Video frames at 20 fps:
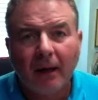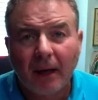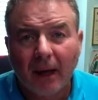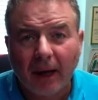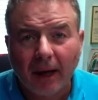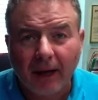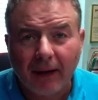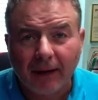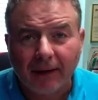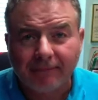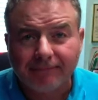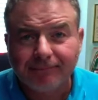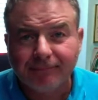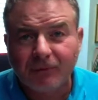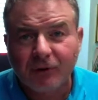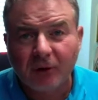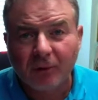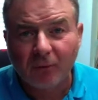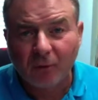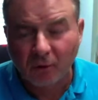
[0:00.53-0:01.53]
Hey,
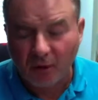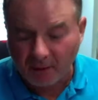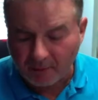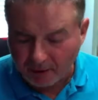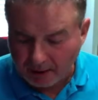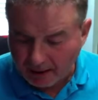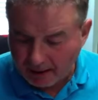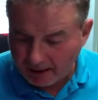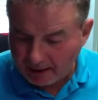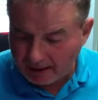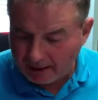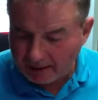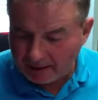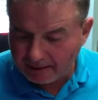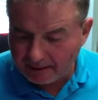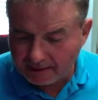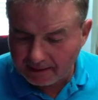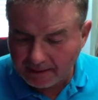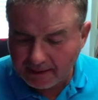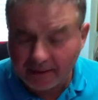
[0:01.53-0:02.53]
Jim Greamy. I
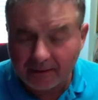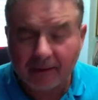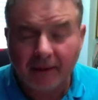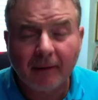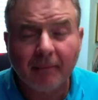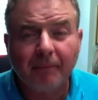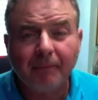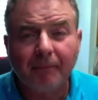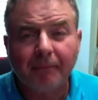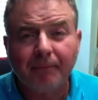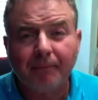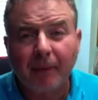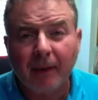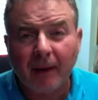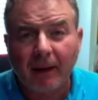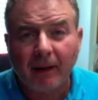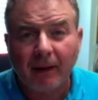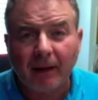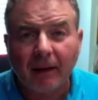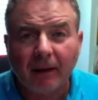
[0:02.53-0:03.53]
ended up
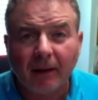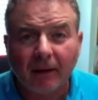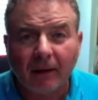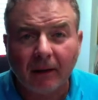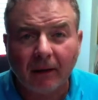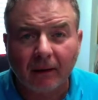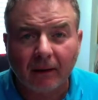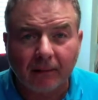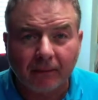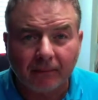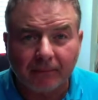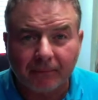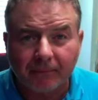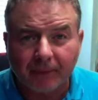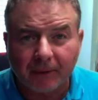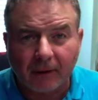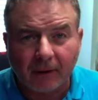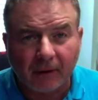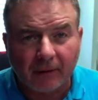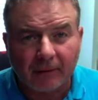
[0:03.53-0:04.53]
buying,
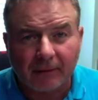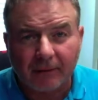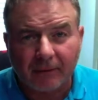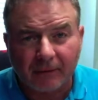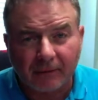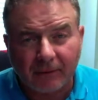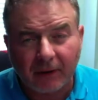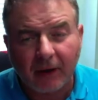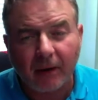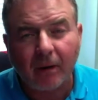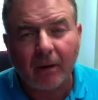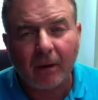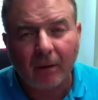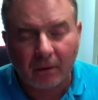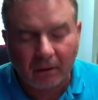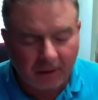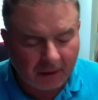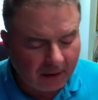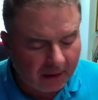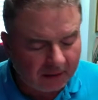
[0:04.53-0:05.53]
they
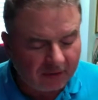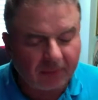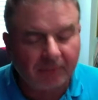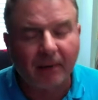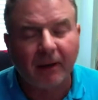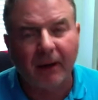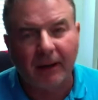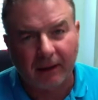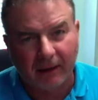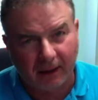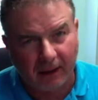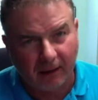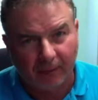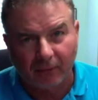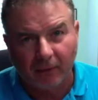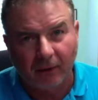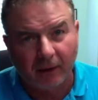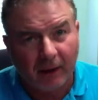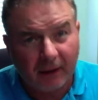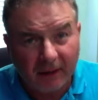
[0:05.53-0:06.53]
call it a spy
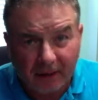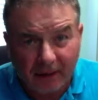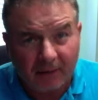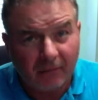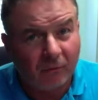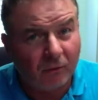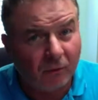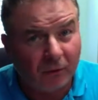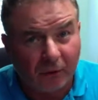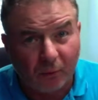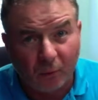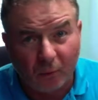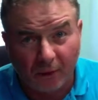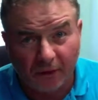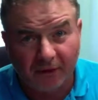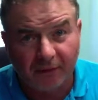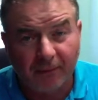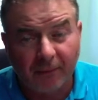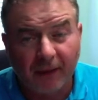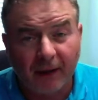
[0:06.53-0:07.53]
camera. I didn't really
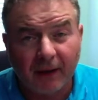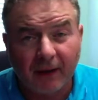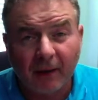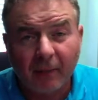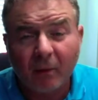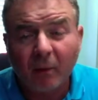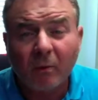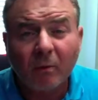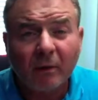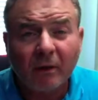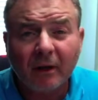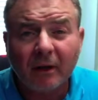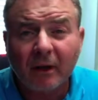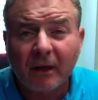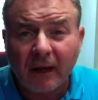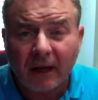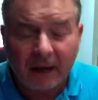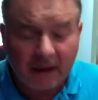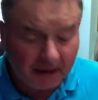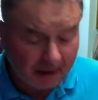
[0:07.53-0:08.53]
want a spy camera. I wanted a
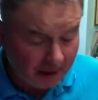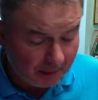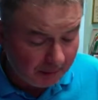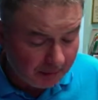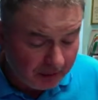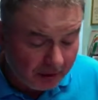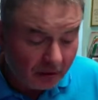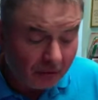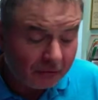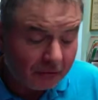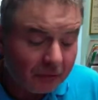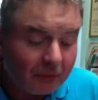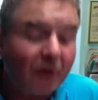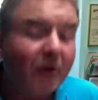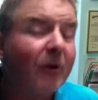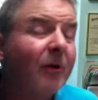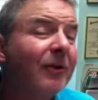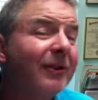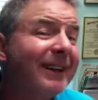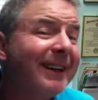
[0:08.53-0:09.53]
nanny cam, but they also
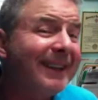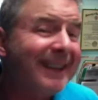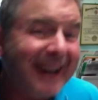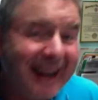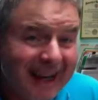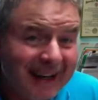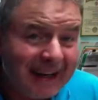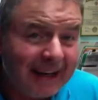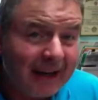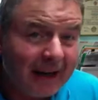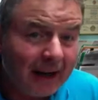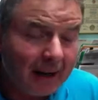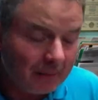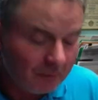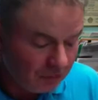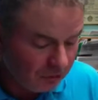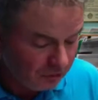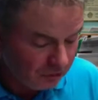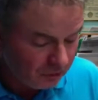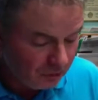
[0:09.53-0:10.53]
call it a nanny
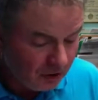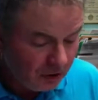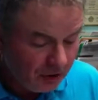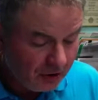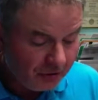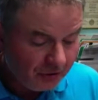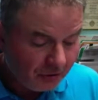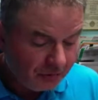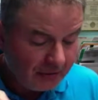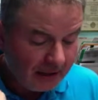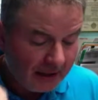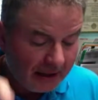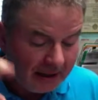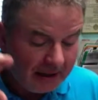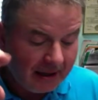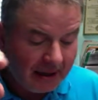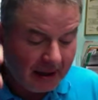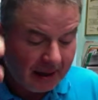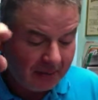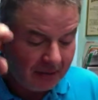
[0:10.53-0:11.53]
cam too, though nanny
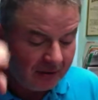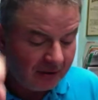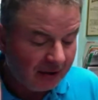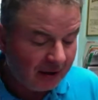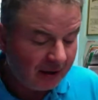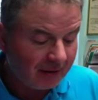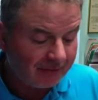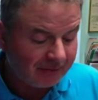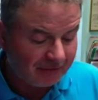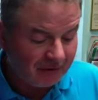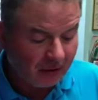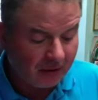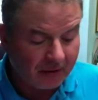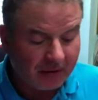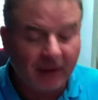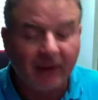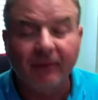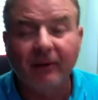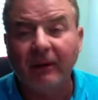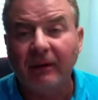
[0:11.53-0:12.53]
cam is kind of far
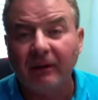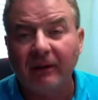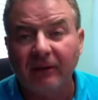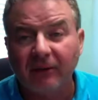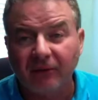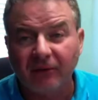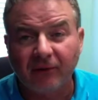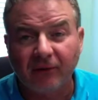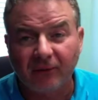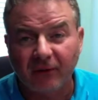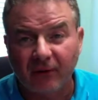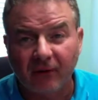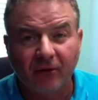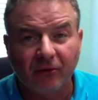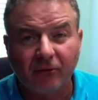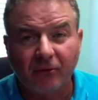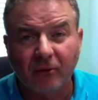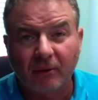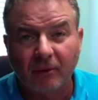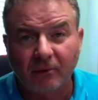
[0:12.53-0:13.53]
down the list of the
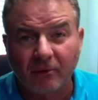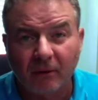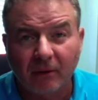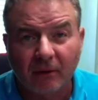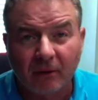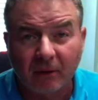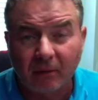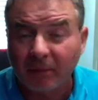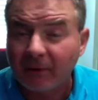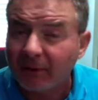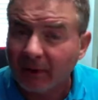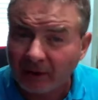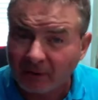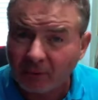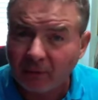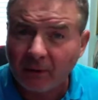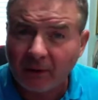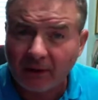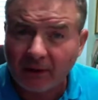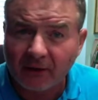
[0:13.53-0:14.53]
description here, but that's
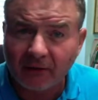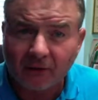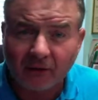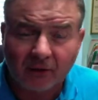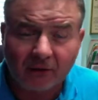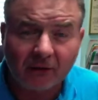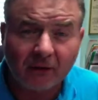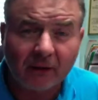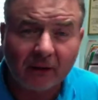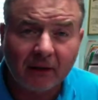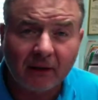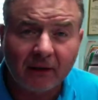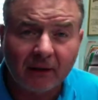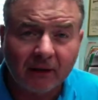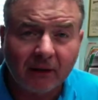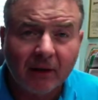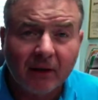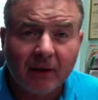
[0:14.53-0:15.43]
what it essentially is.